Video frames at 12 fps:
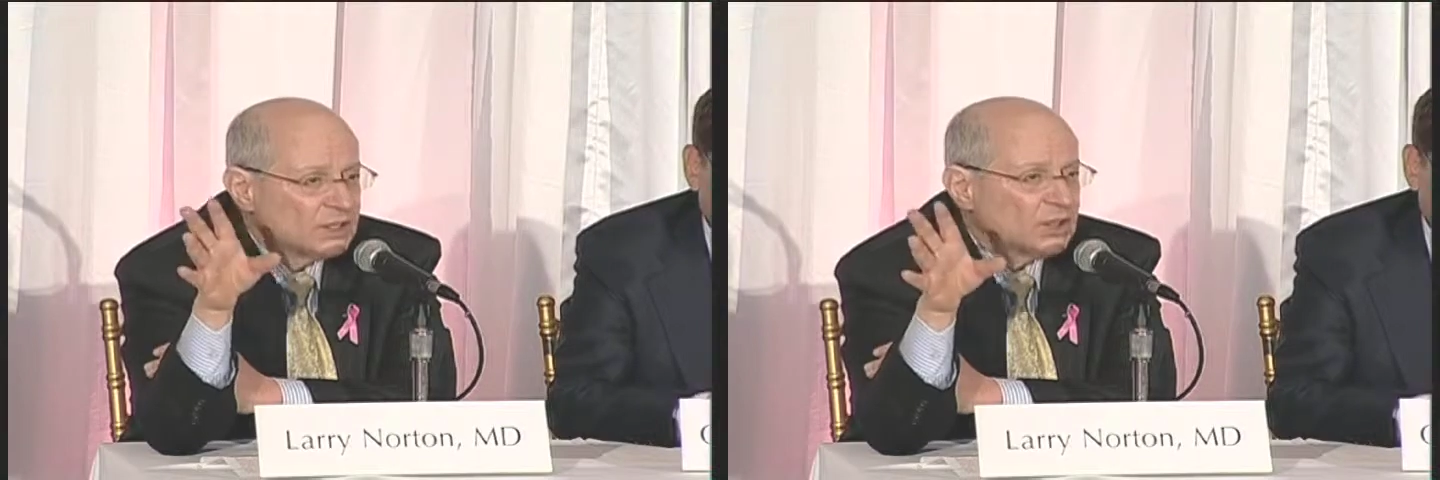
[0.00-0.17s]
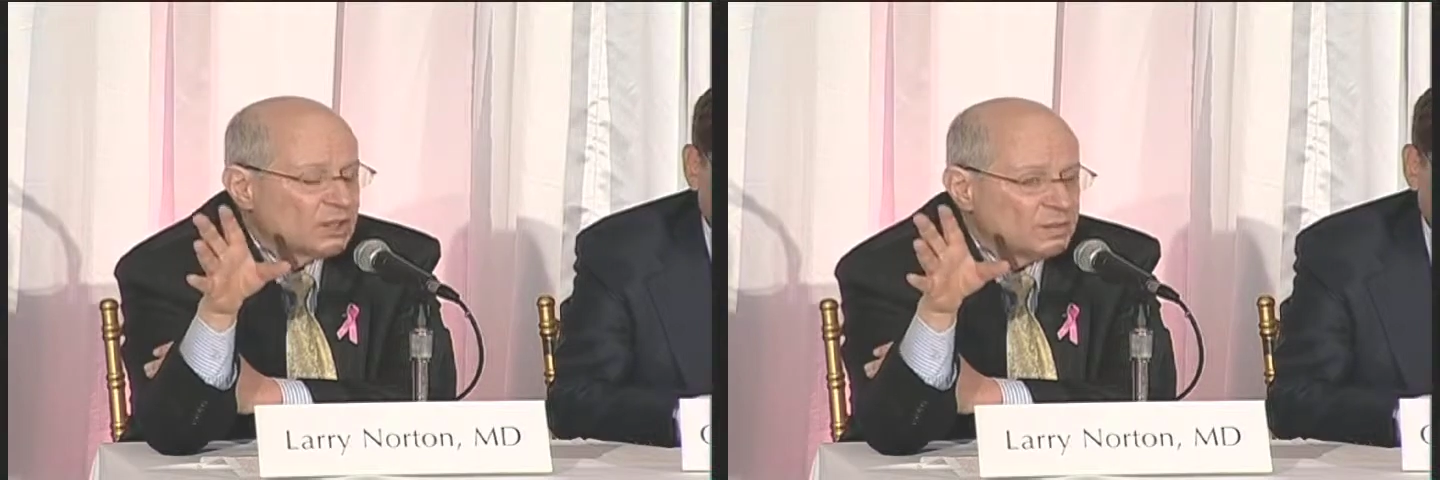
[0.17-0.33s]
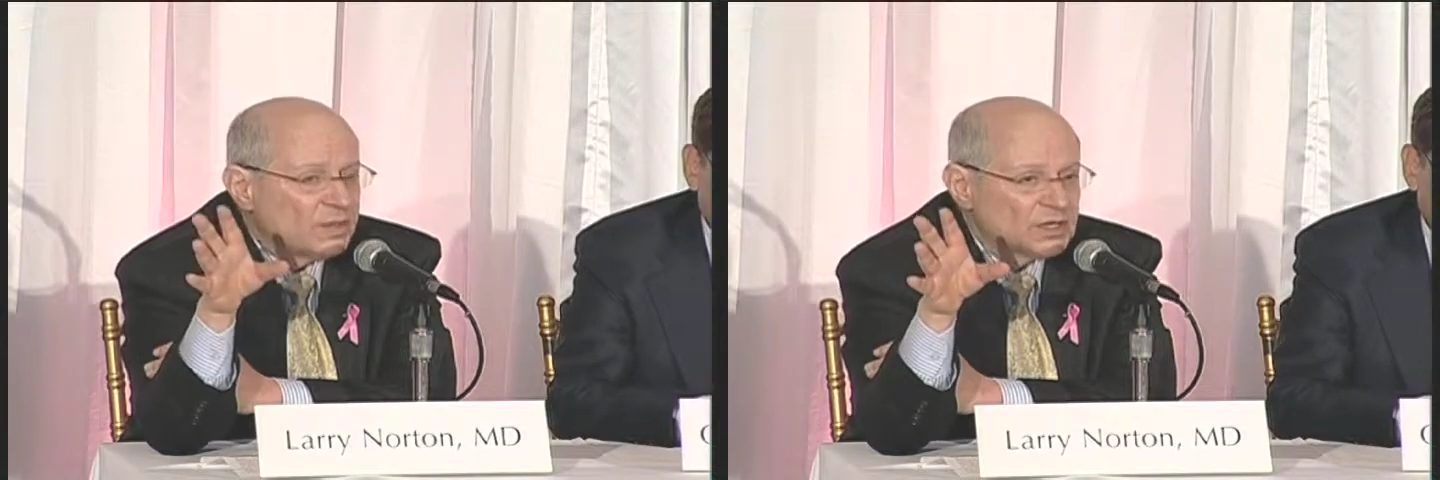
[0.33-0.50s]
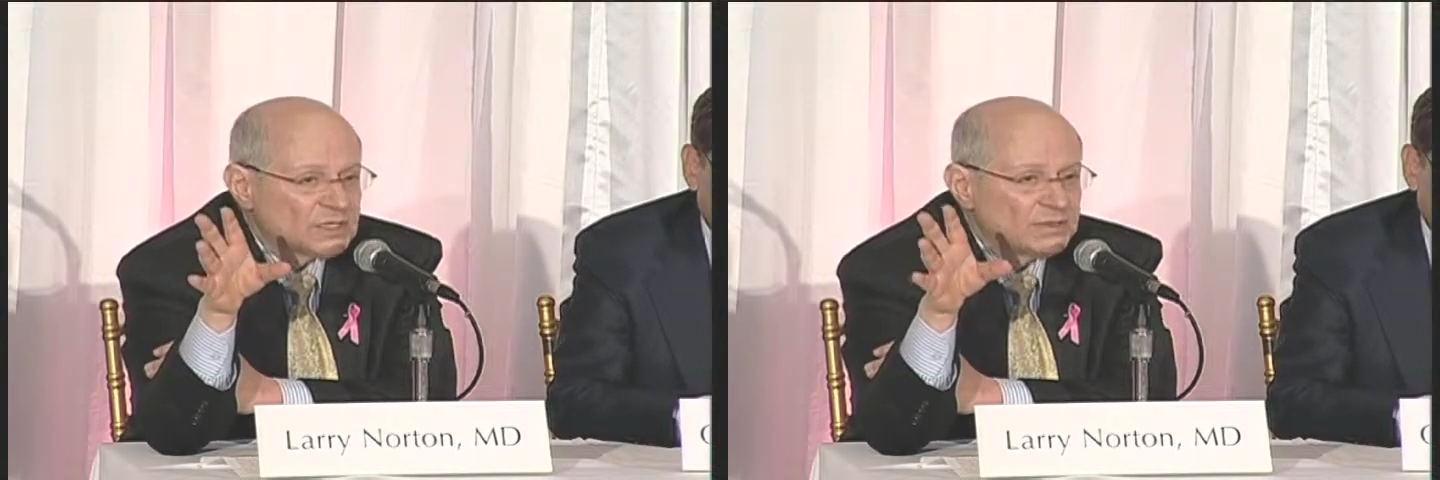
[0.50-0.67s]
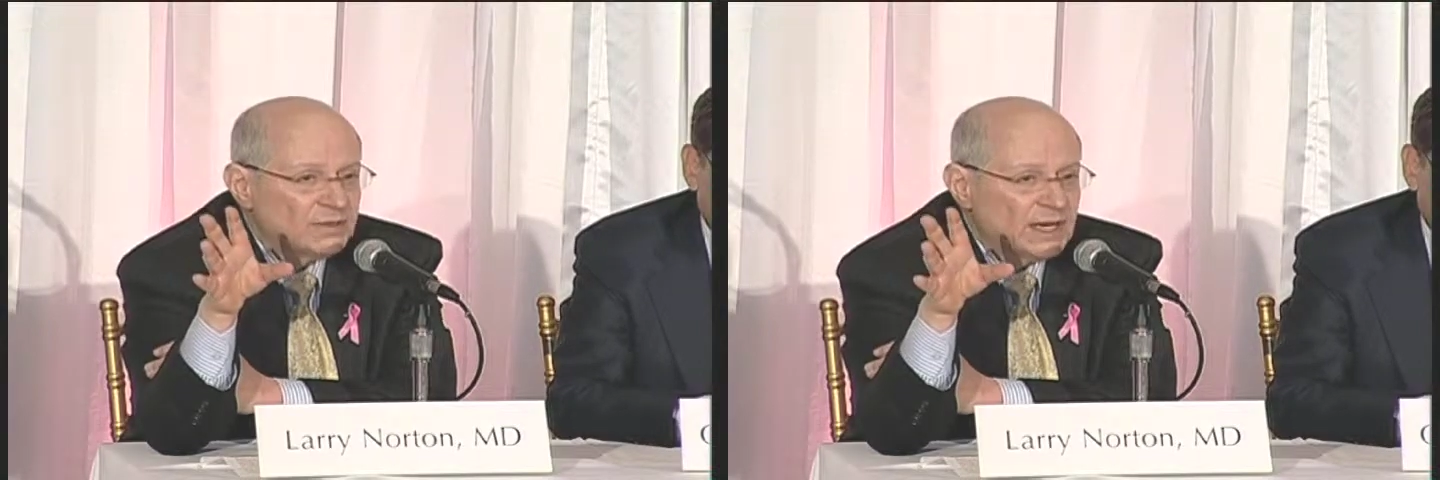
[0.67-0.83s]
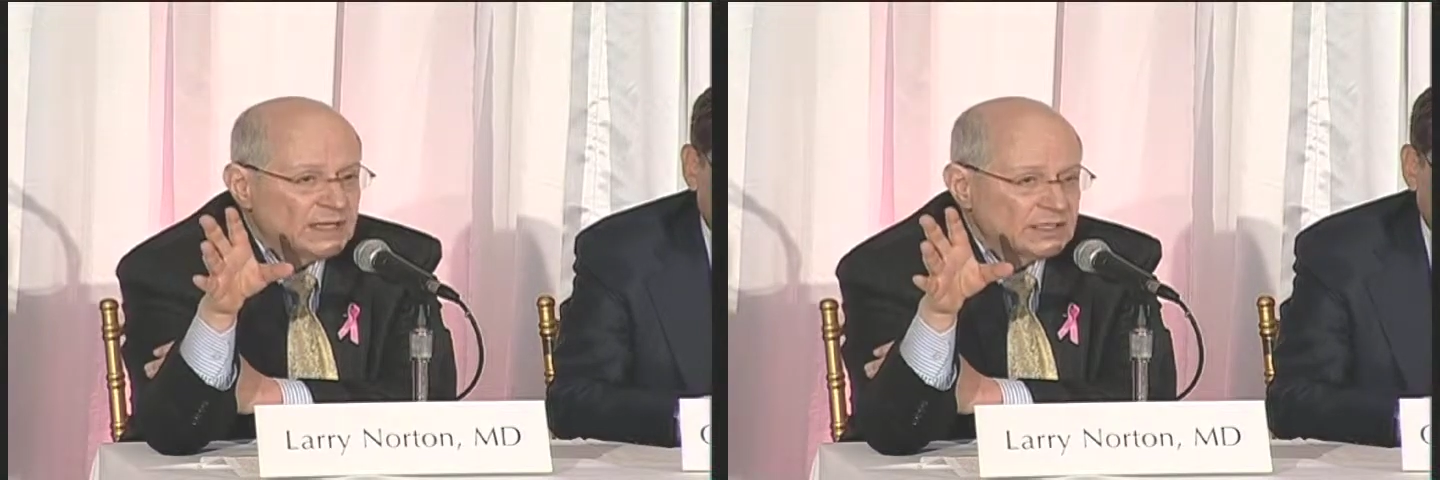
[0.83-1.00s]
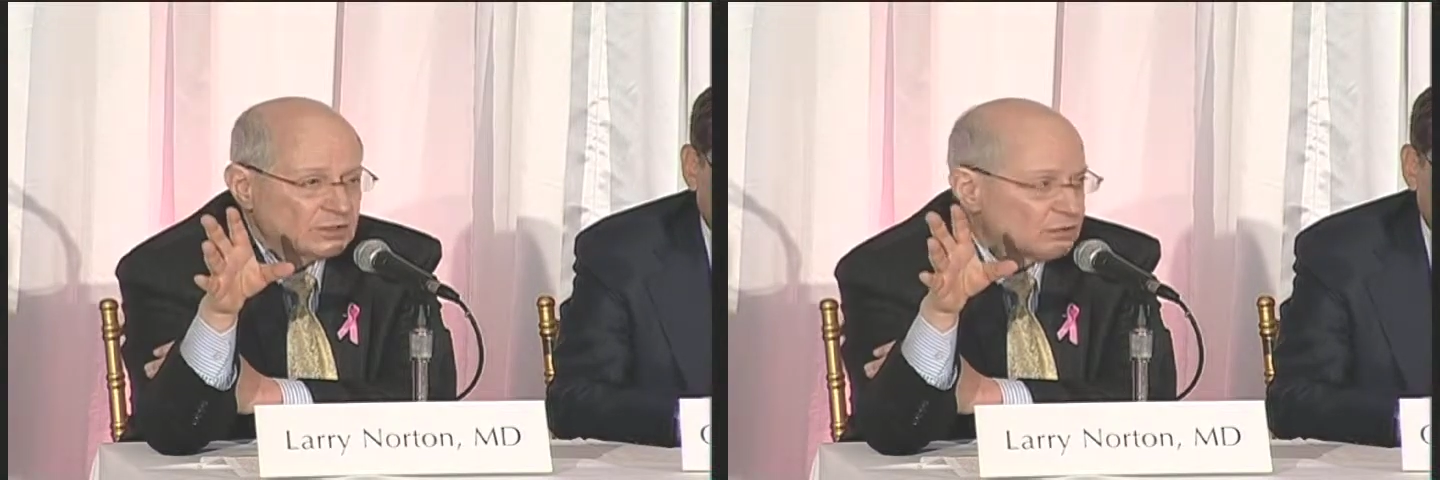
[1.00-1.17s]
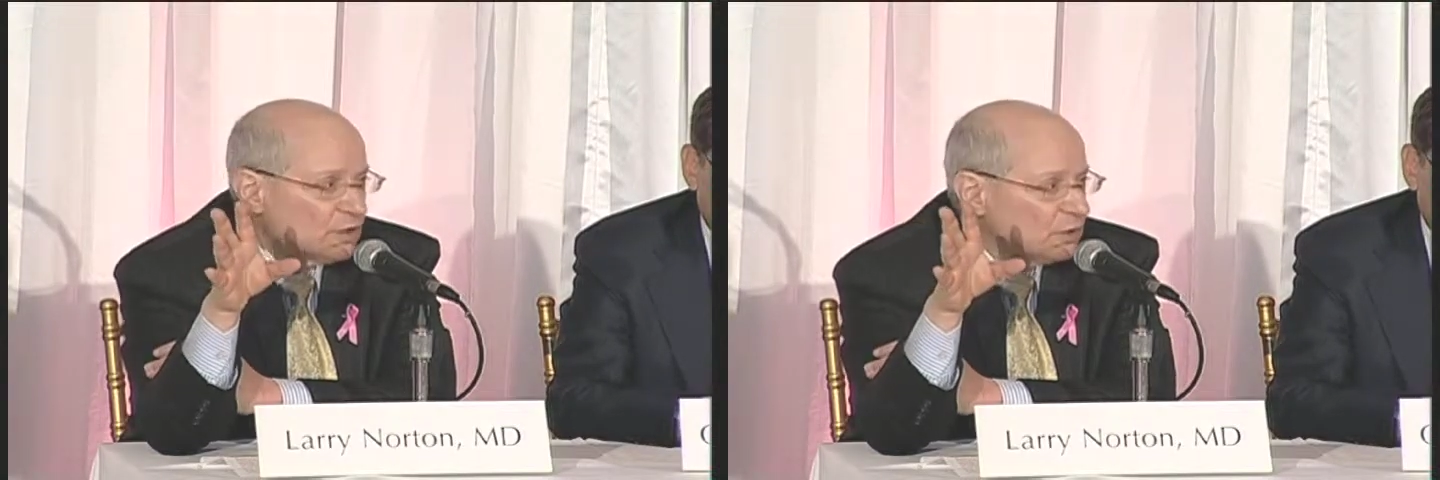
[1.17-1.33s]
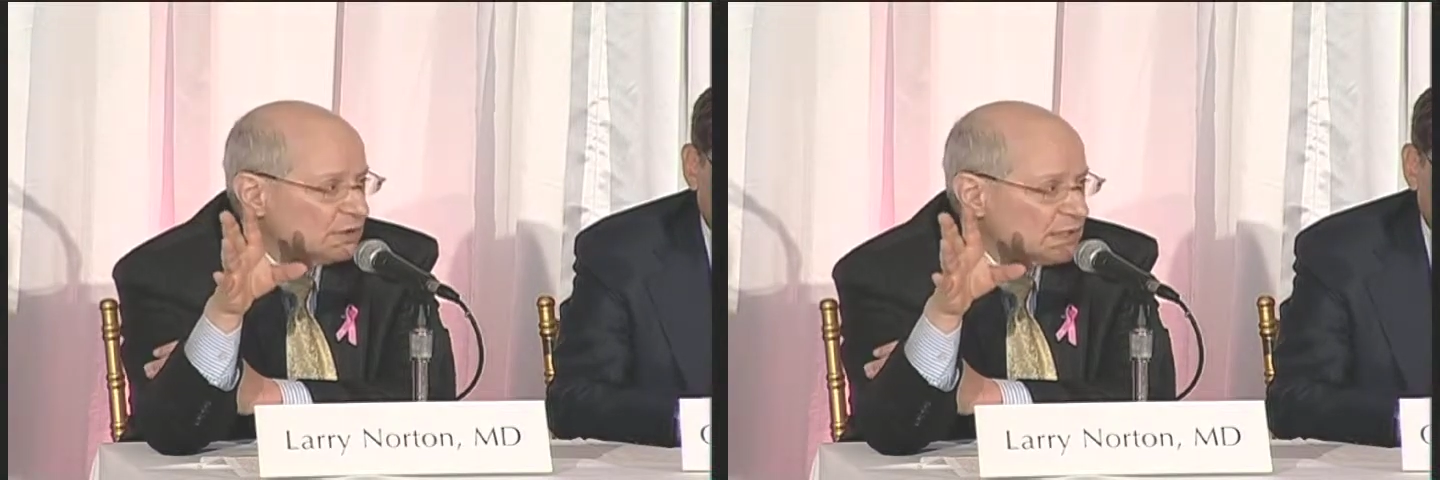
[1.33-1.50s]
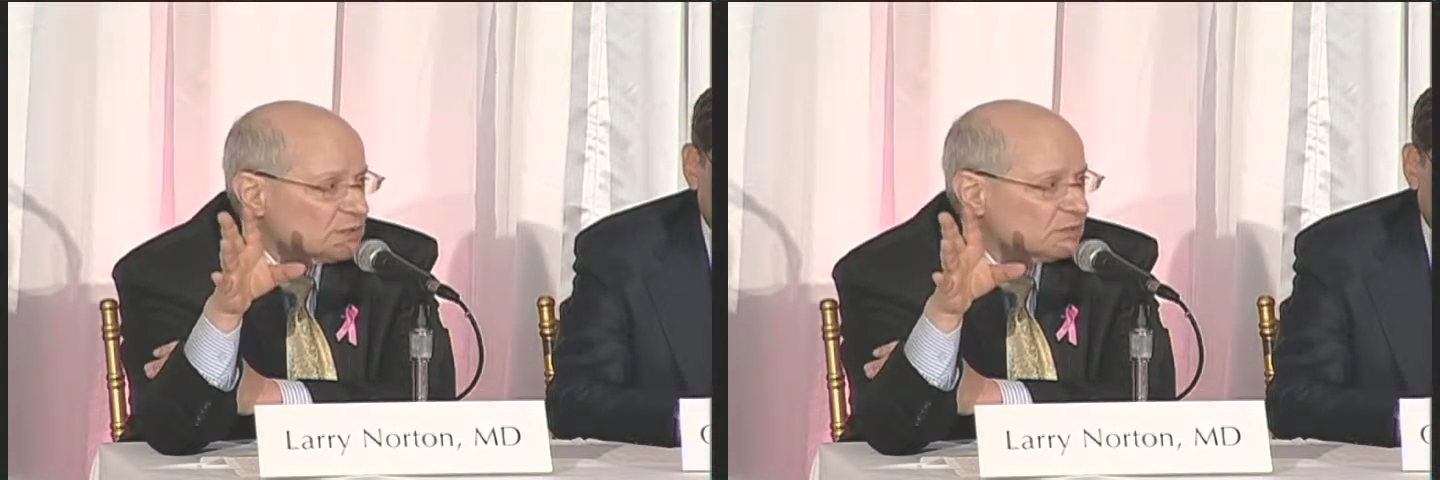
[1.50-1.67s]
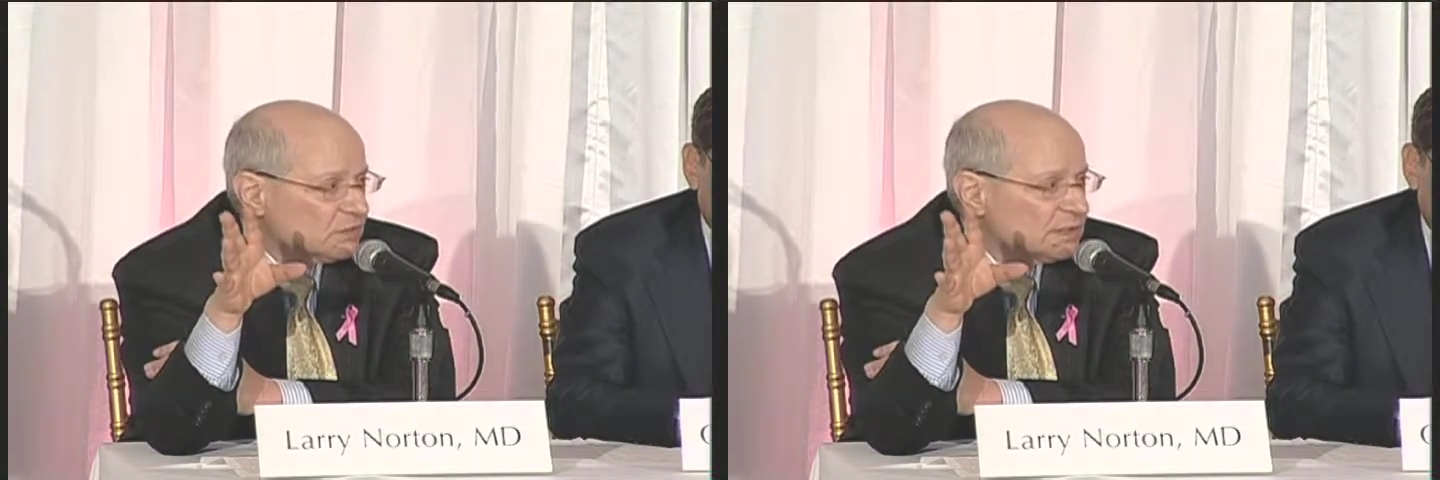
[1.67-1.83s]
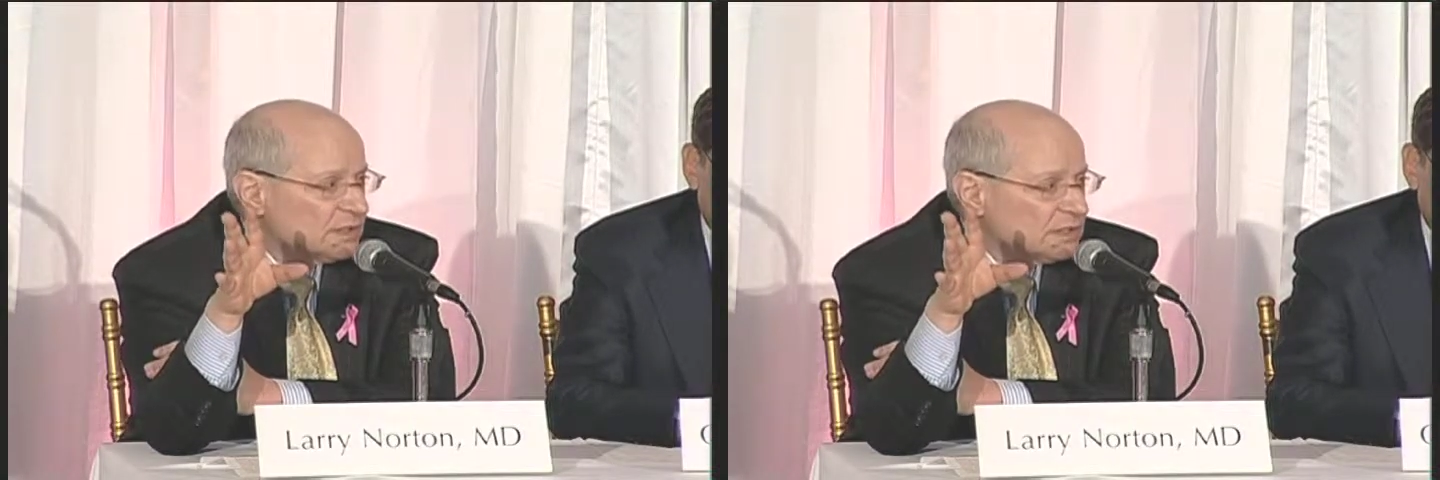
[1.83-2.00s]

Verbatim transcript: go to other parts of the body and grow, and that's what really